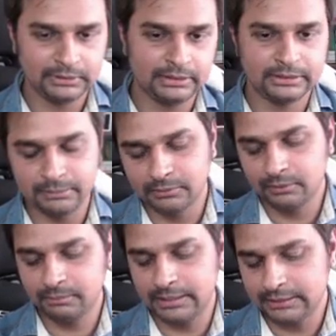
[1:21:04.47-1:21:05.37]
He'll keep on
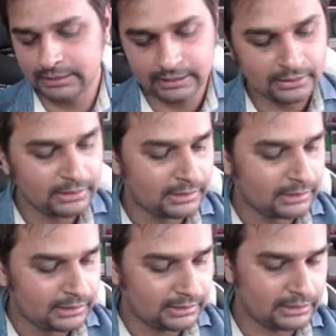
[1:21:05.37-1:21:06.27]
playing that.
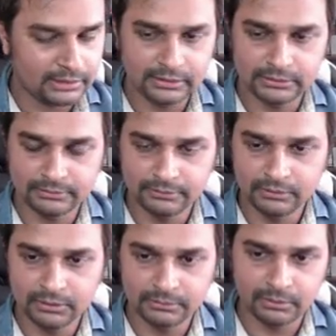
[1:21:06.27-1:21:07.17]
It's a
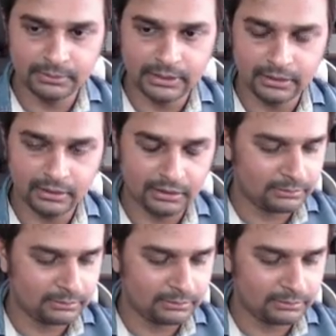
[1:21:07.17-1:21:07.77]
full-on propaganda arm